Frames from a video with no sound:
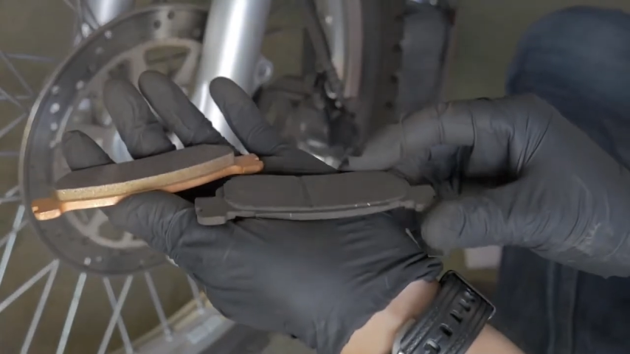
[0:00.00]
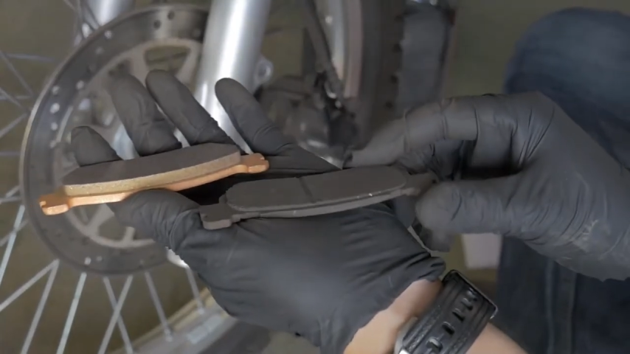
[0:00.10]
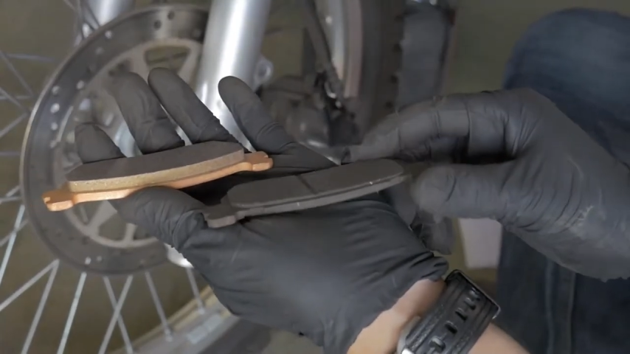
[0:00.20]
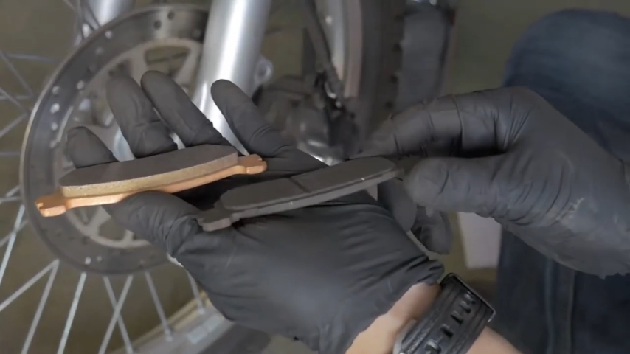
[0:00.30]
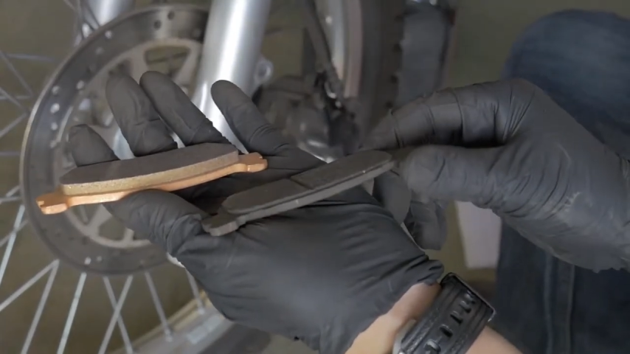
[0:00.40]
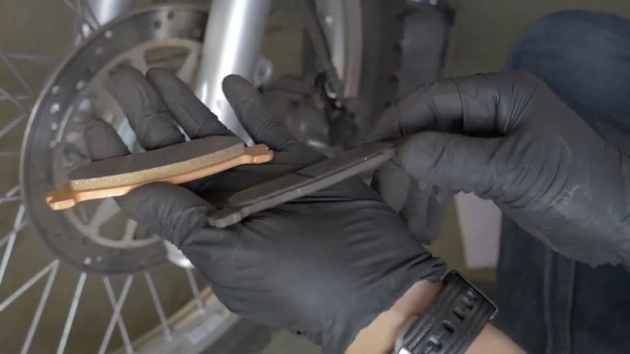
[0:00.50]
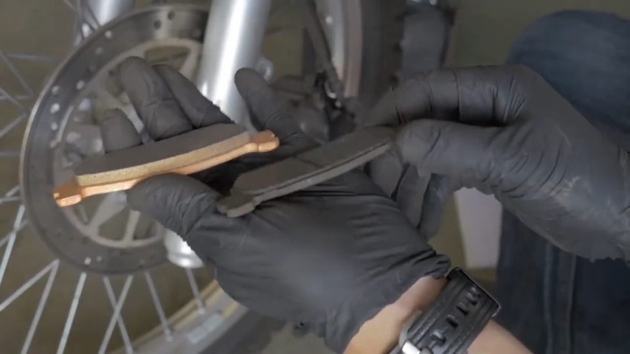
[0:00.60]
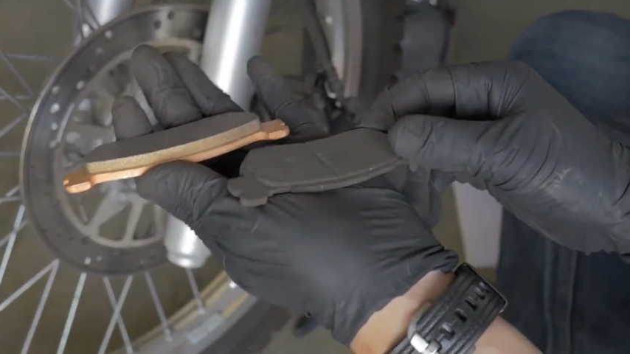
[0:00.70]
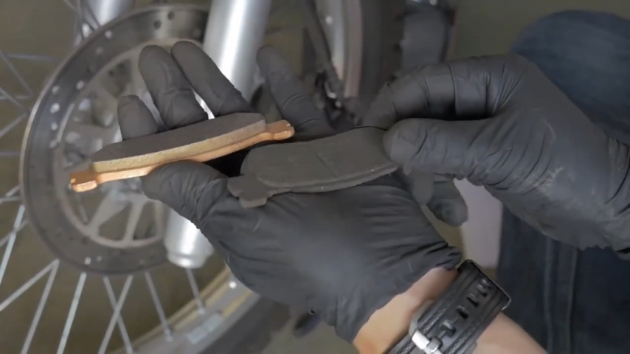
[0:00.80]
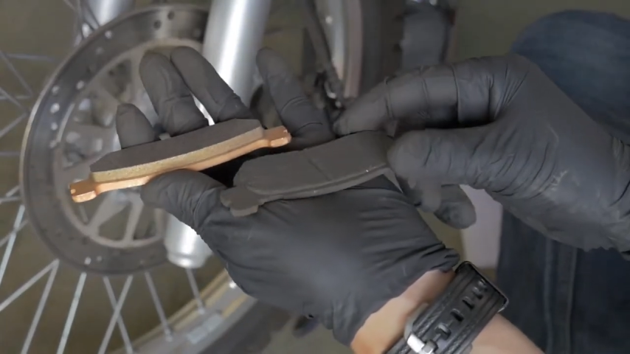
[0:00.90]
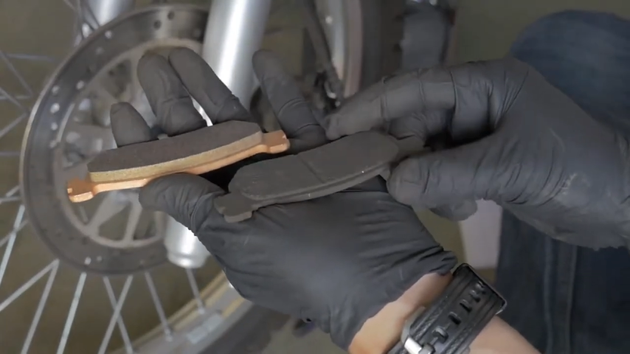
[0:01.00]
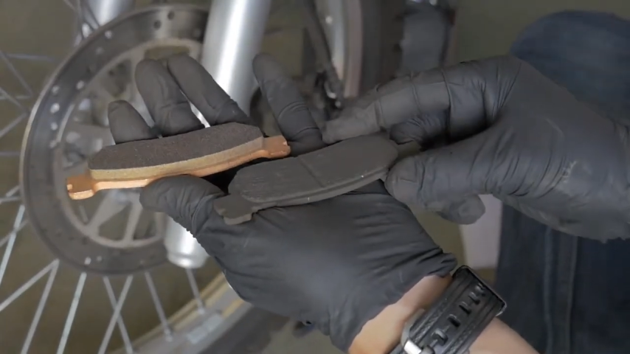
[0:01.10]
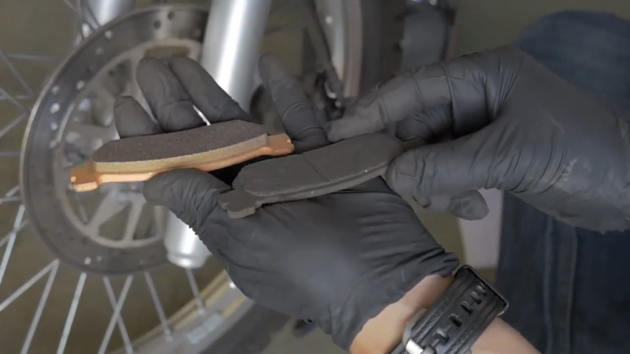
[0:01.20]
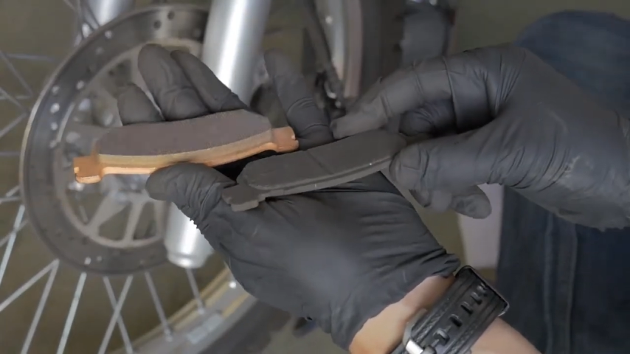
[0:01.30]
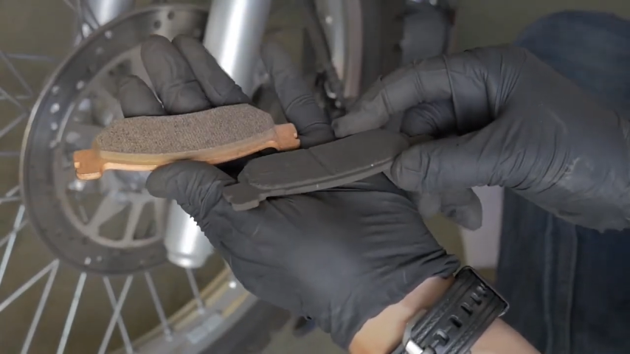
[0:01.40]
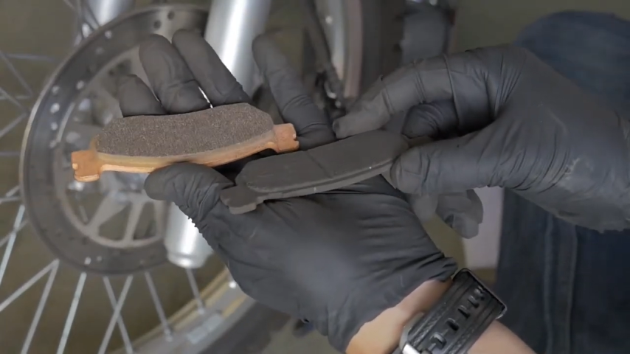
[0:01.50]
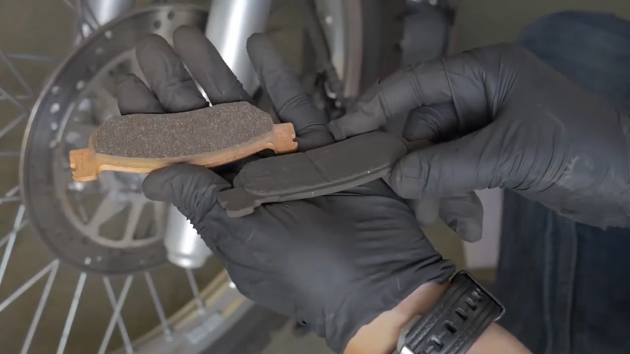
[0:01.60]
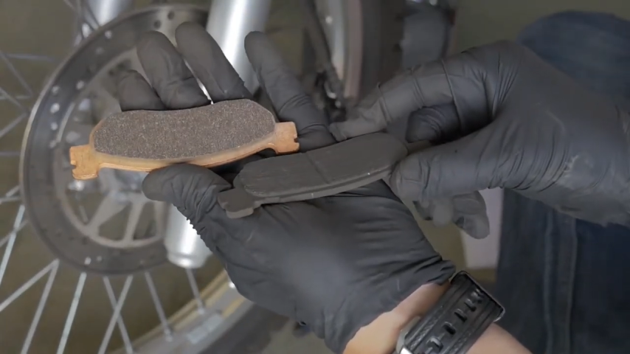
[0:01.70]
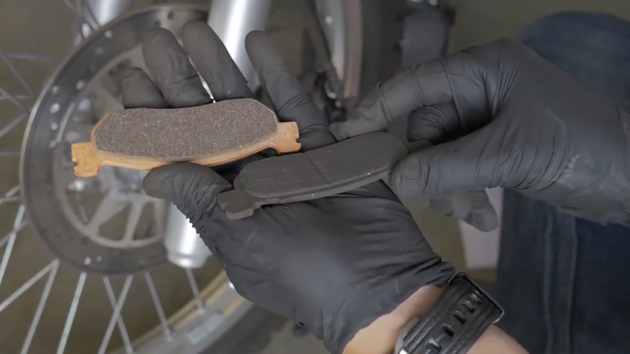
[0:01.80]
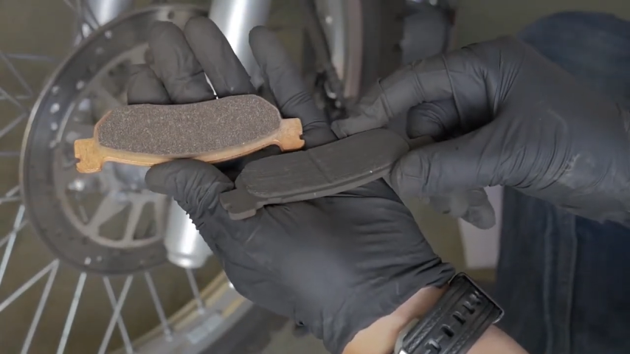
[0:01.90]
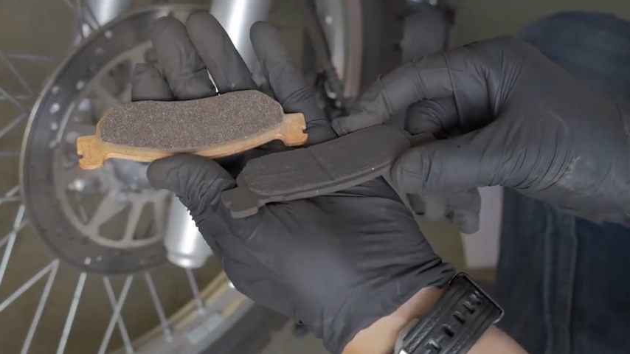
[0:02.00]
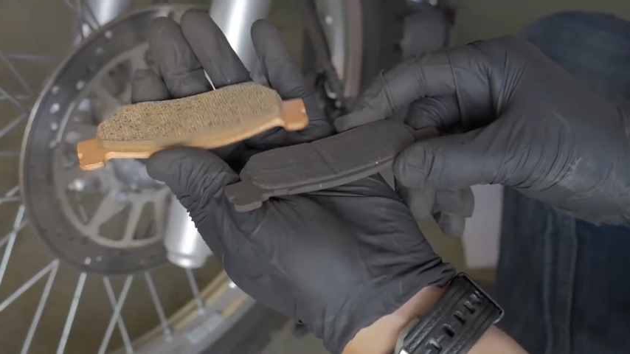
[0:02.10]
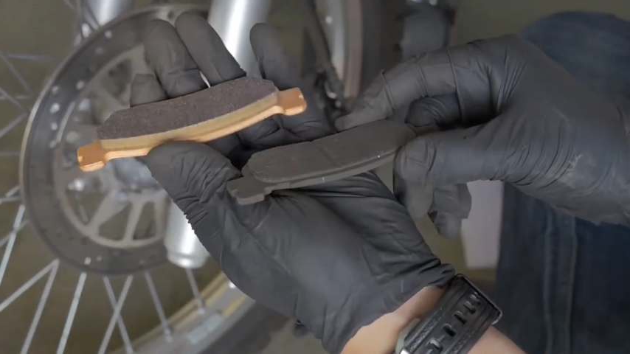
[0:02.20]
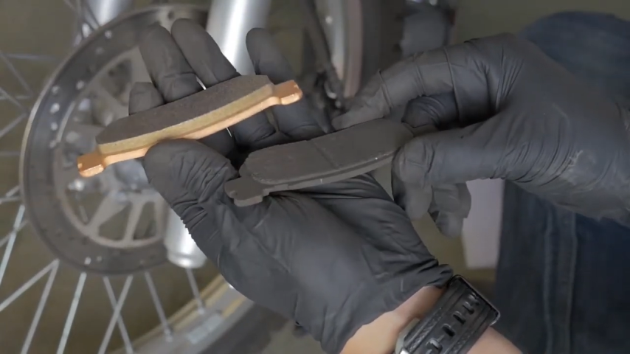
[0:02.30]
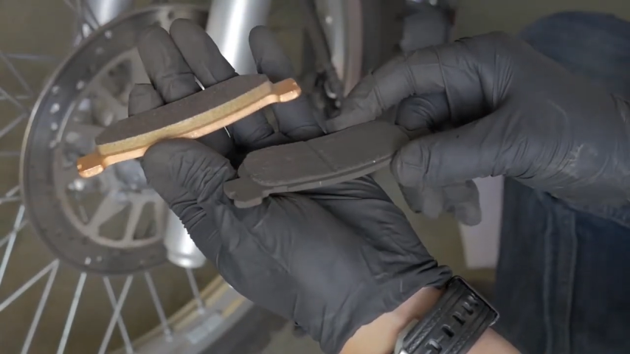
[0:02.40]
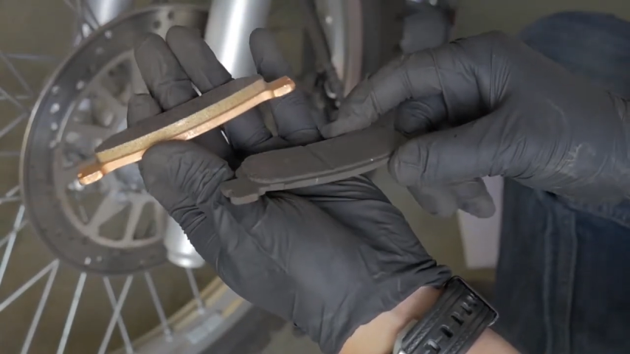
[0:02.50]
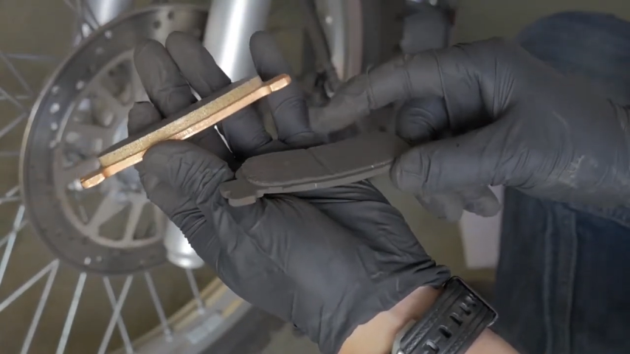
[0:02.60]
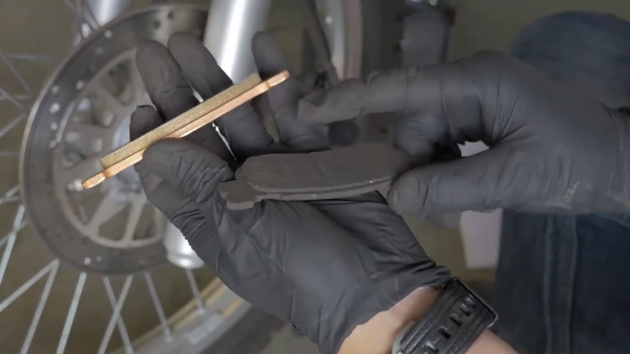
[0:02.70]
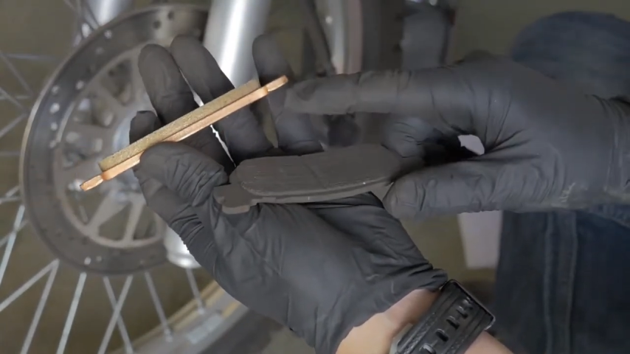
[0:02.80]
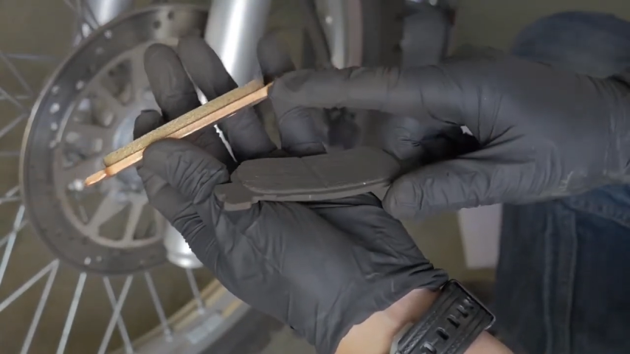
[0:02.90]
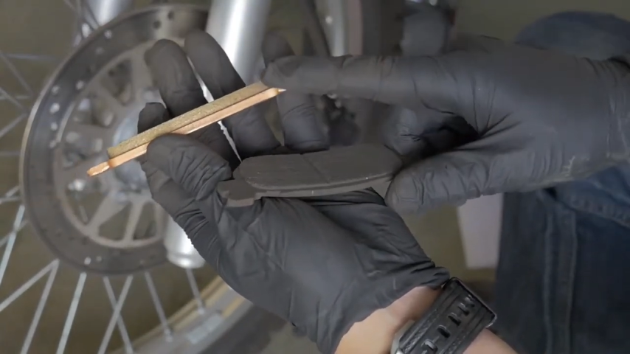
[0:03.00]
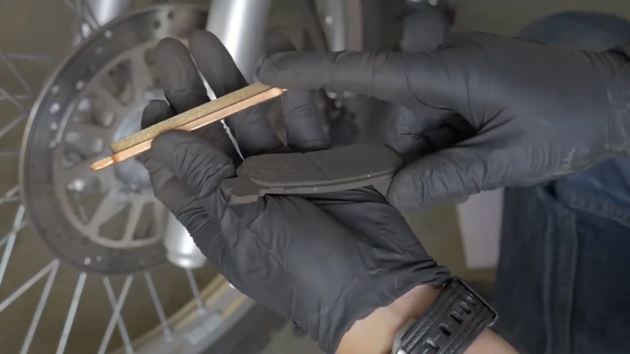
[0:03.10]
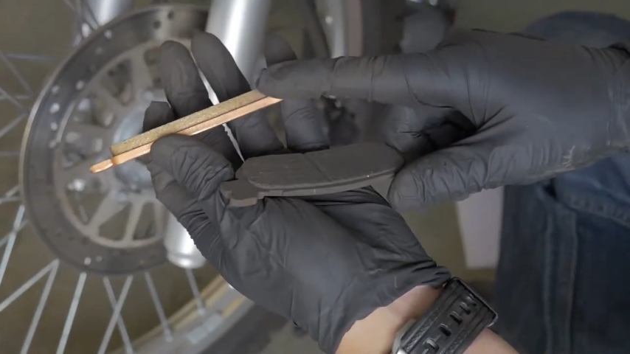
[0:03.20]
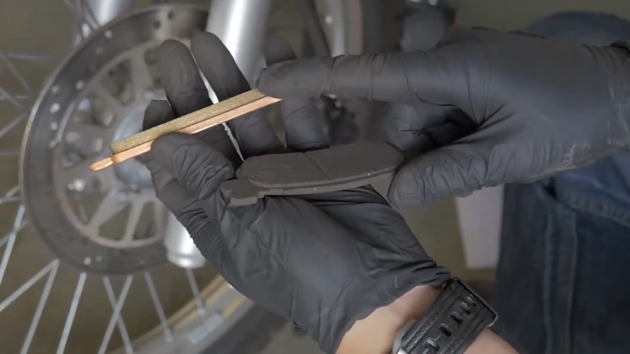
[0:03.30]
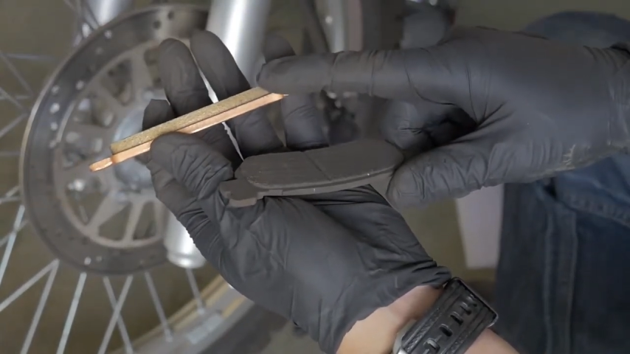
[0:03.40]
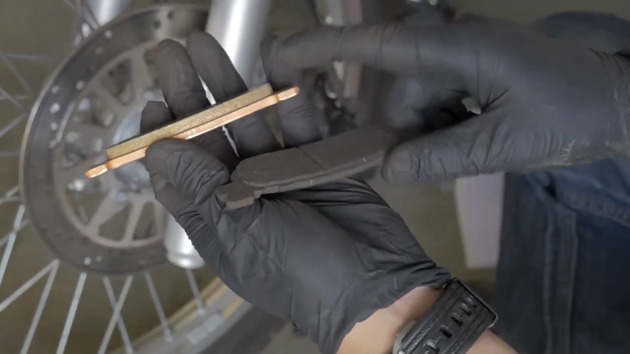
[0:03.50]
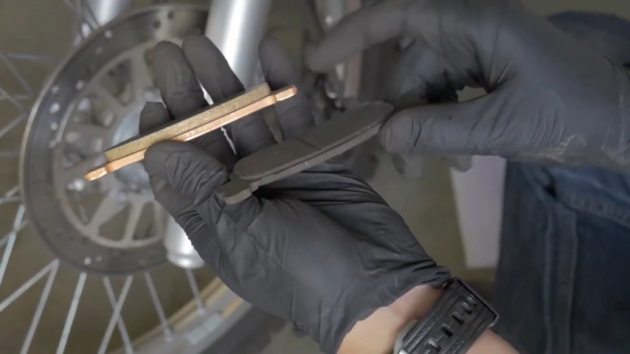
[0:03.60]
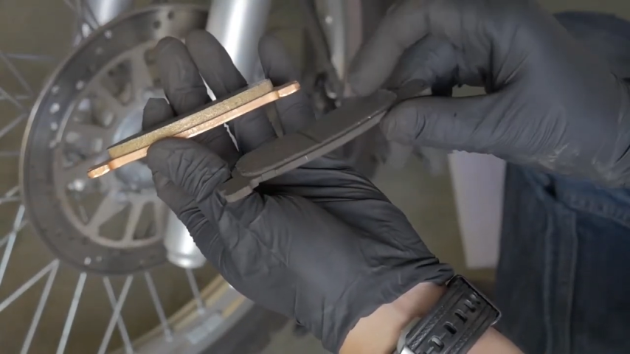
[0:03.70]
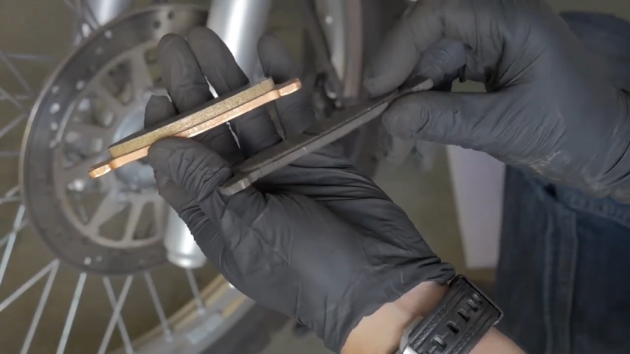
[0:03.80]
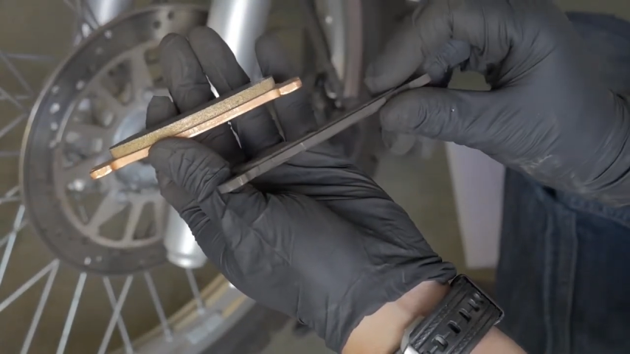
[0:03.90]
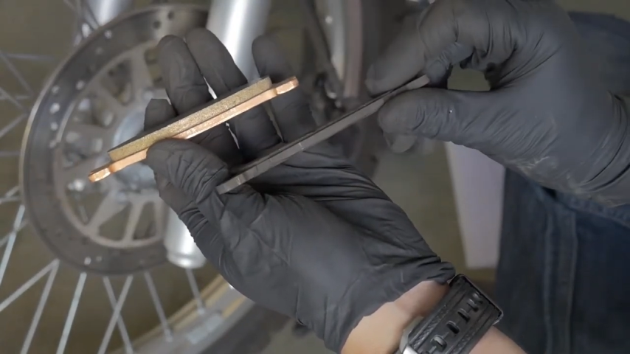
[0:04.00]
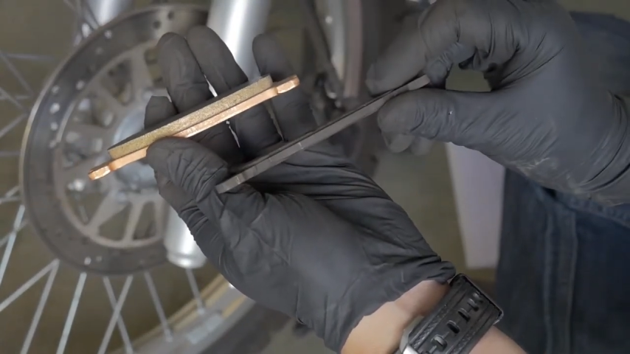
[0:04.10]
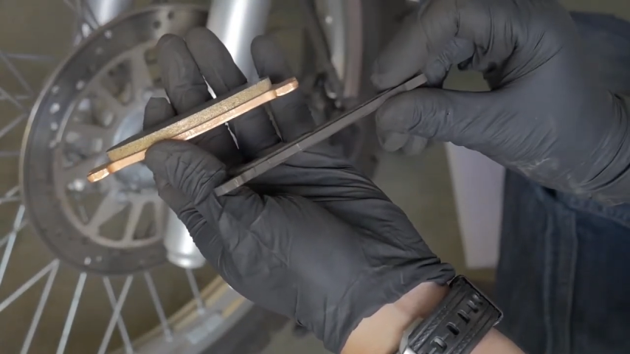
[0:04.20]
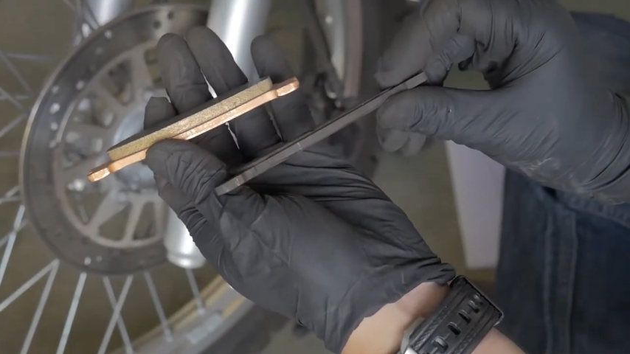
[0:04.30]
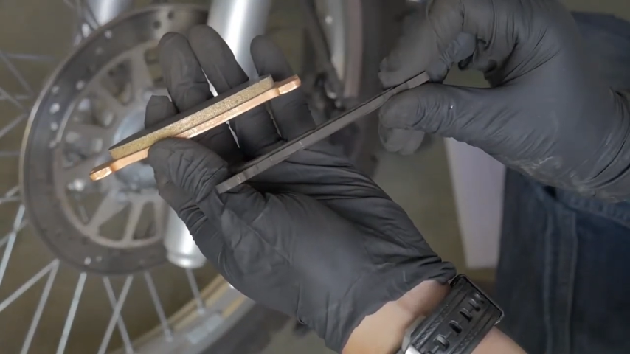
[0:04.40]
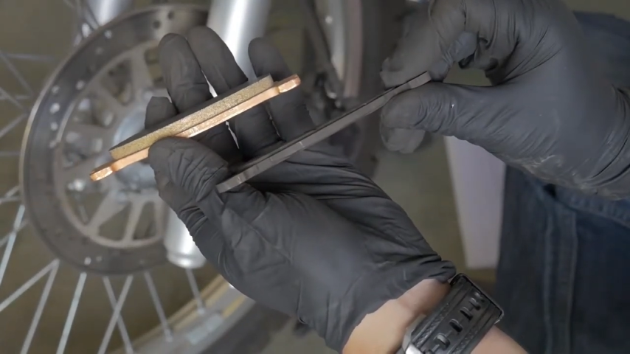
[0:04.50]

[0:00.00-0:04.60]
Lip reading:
Nobody's mouth can be seen.